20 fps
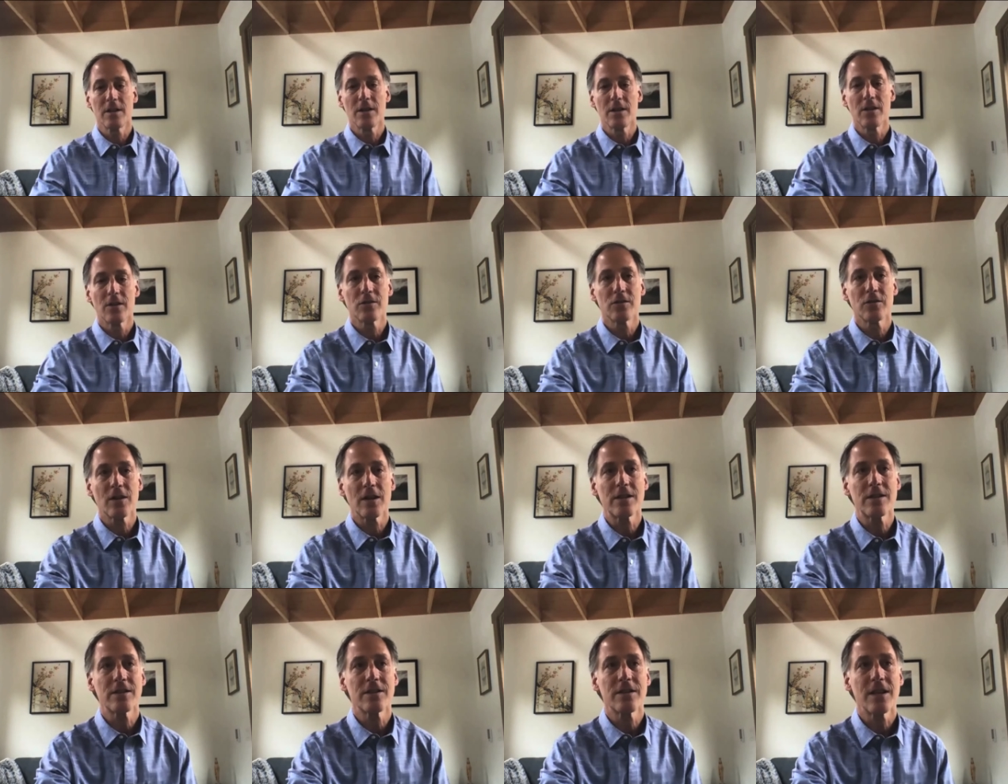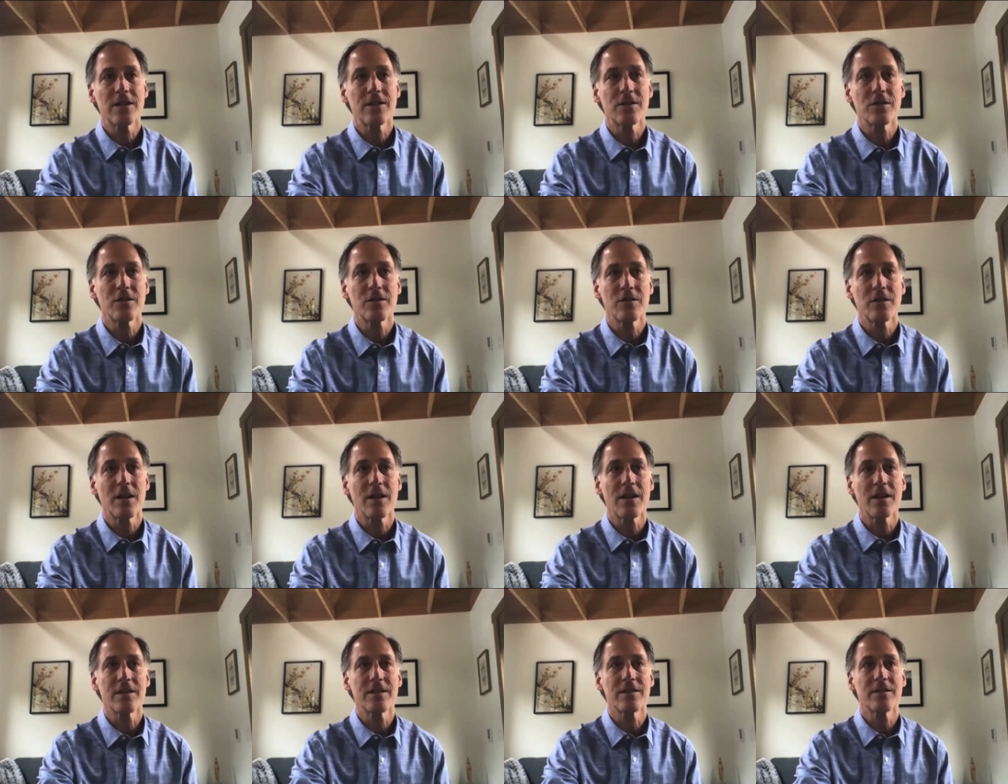So that's that's
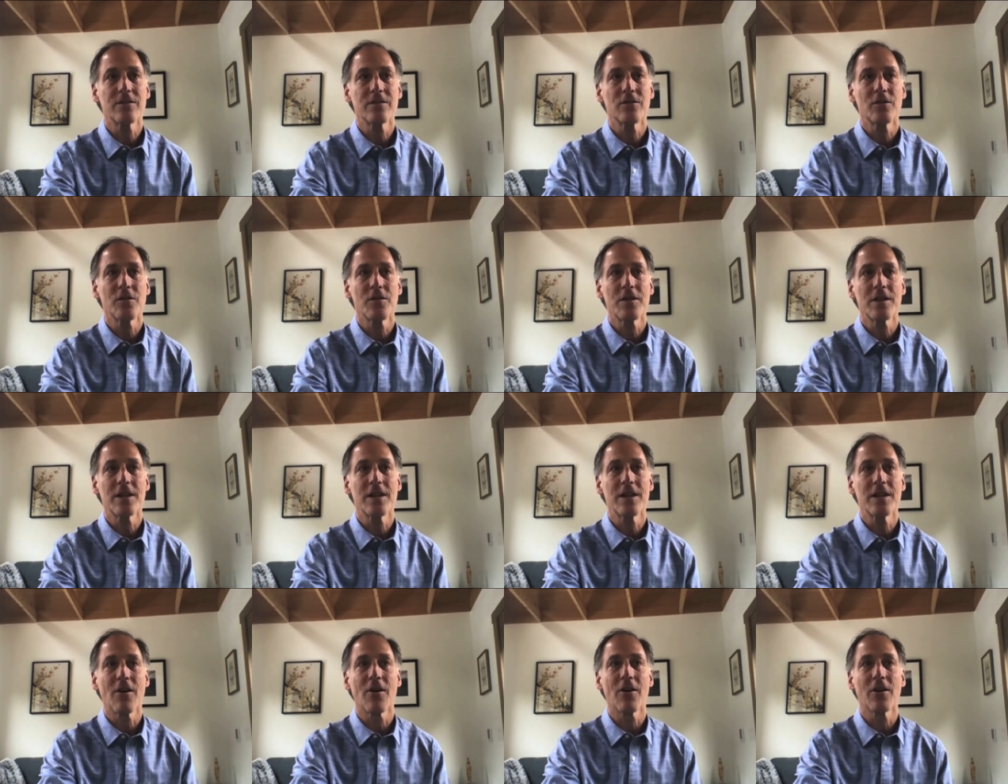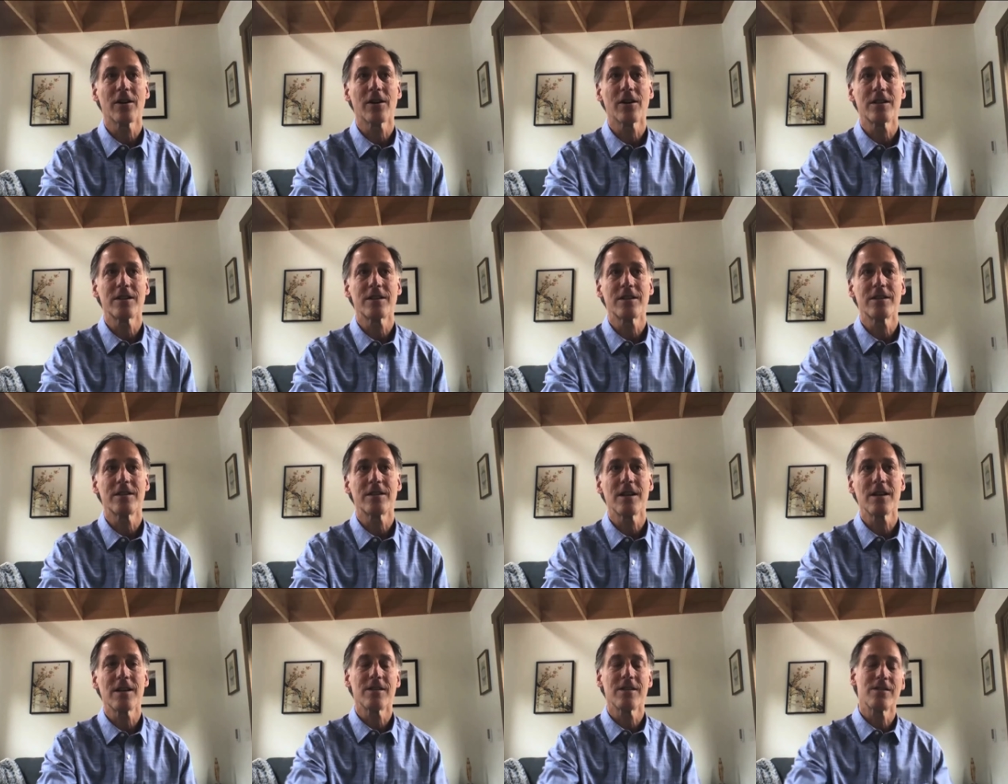that's sort of the arc,
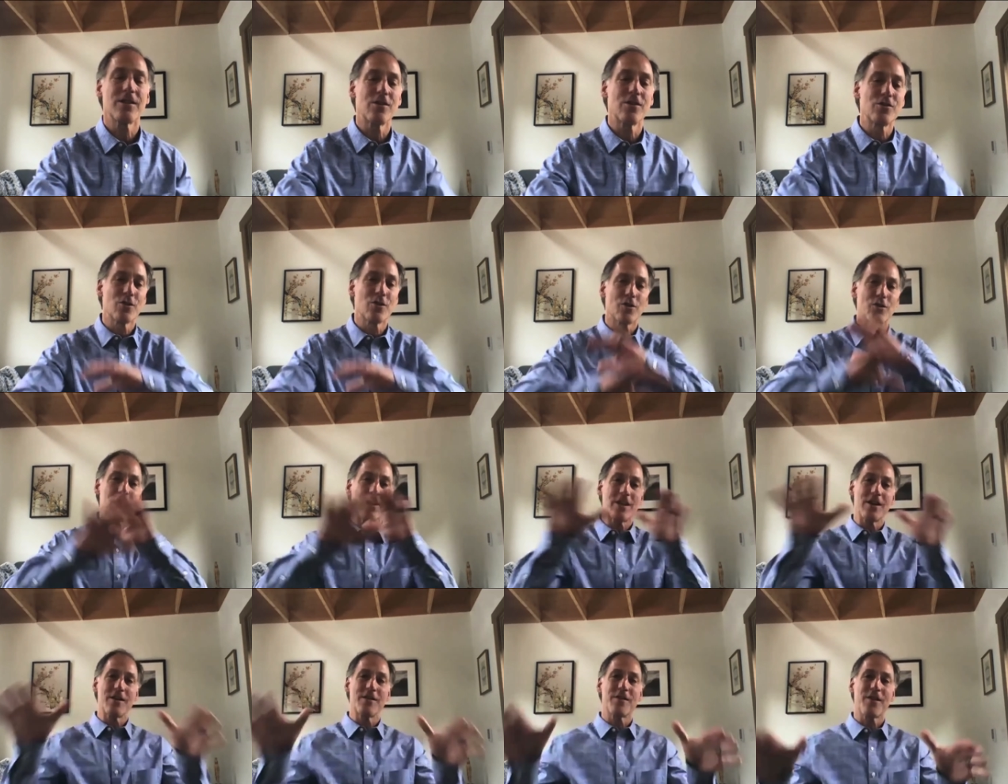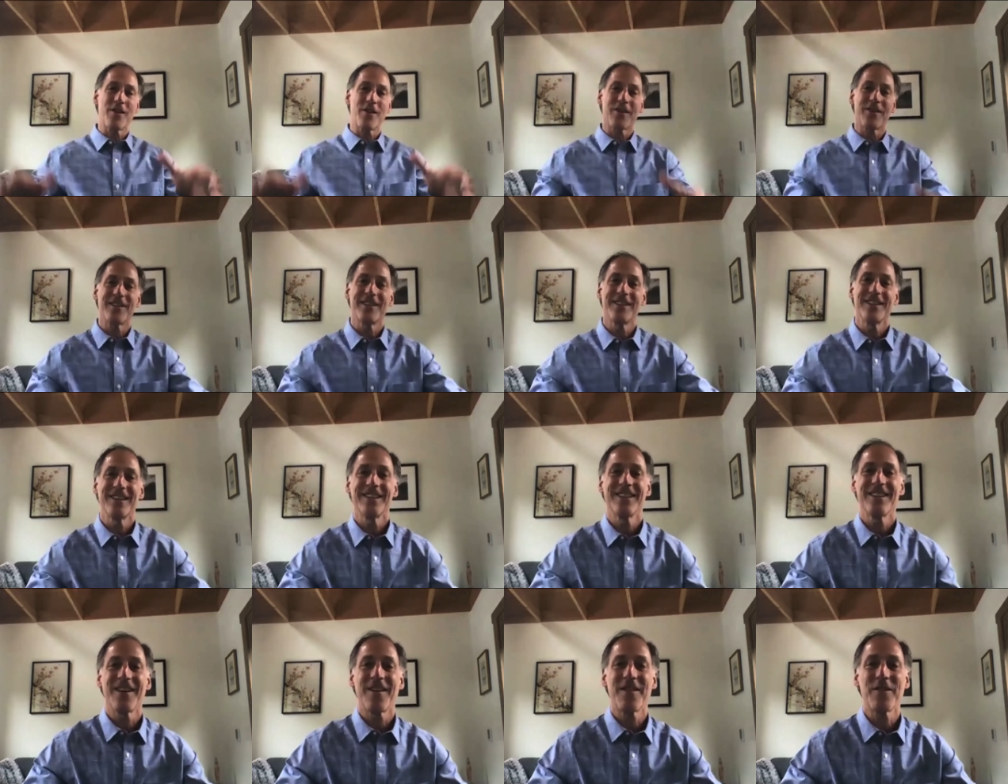uh, the journey of our
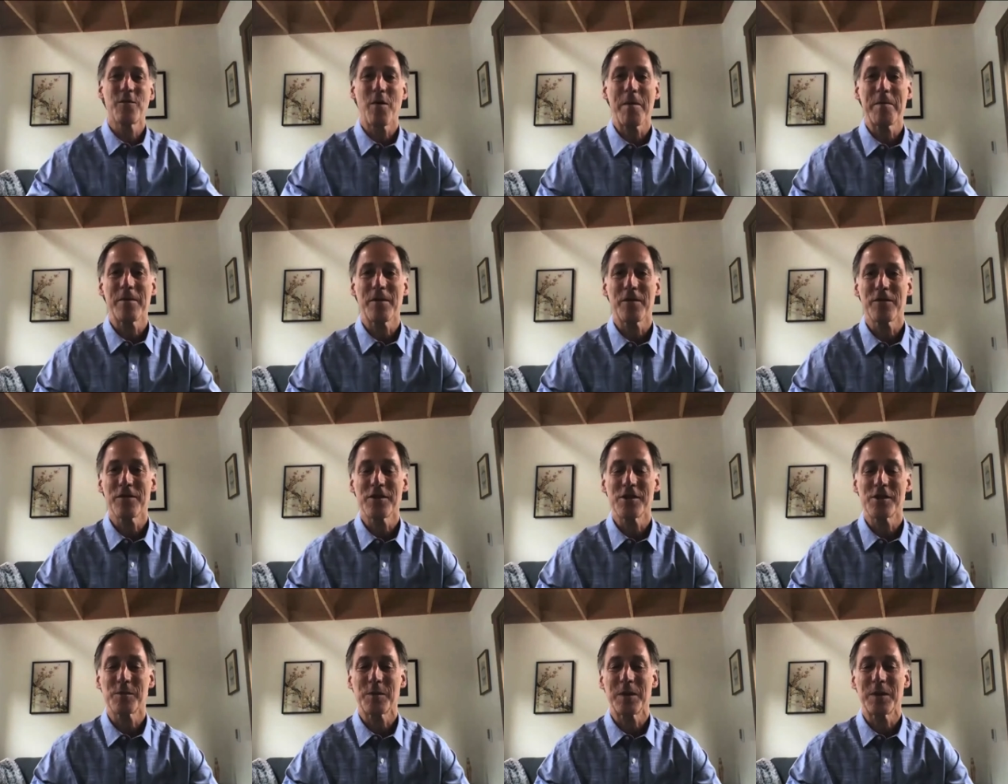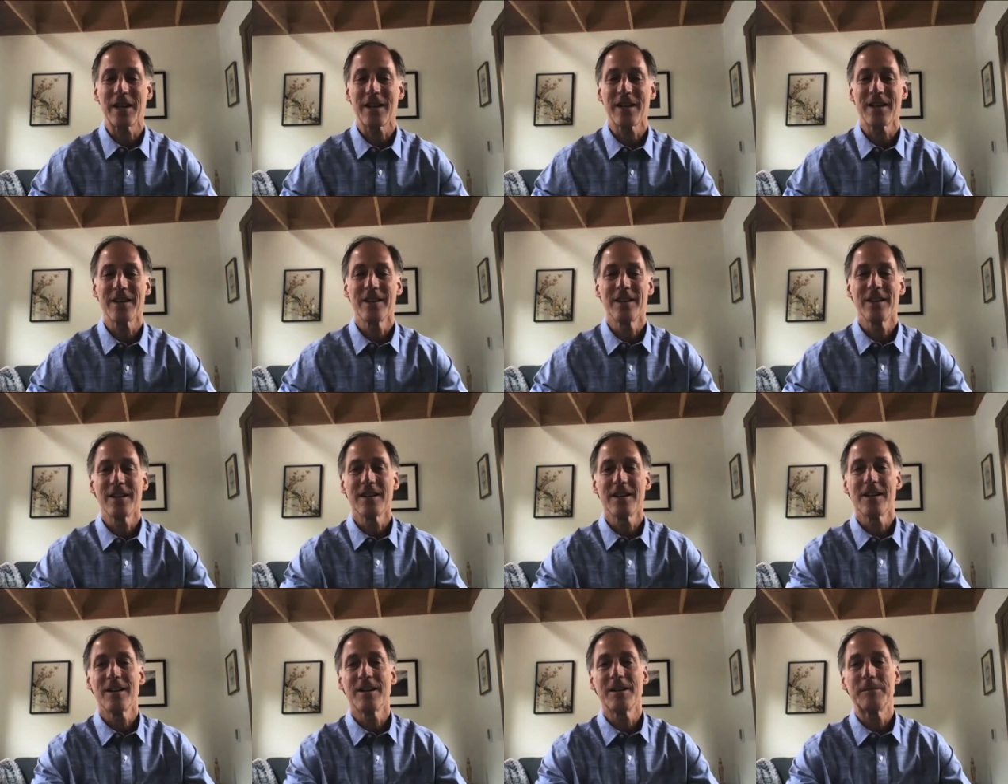of the webinar for this week.
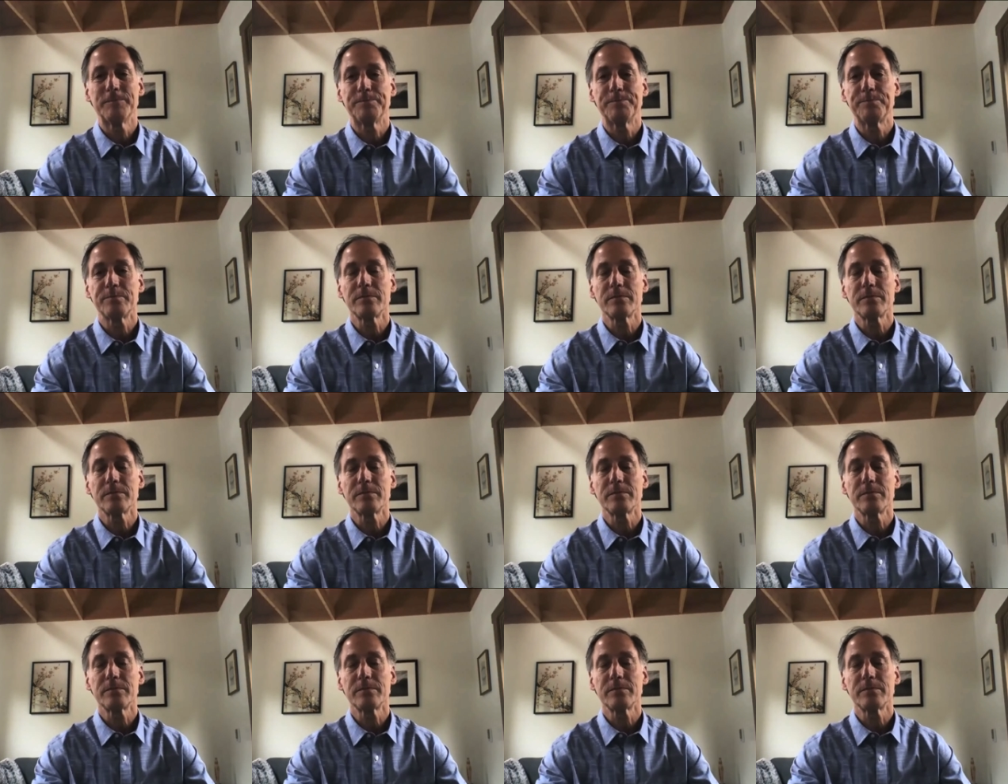Um,